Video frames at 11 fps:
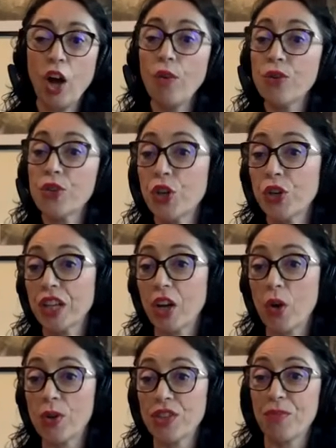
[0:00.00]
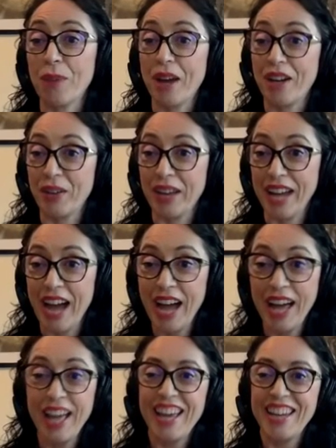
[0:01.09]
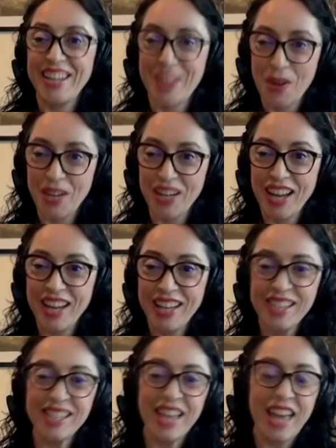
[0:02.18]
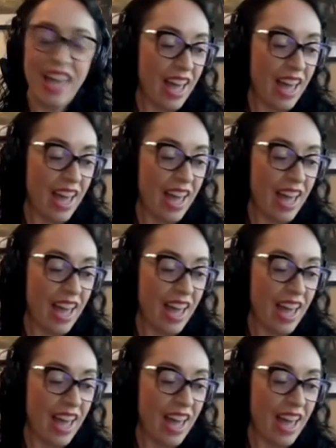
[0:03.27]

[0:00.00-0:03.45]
offshore the coast of Panarea in the Aeolian Islands.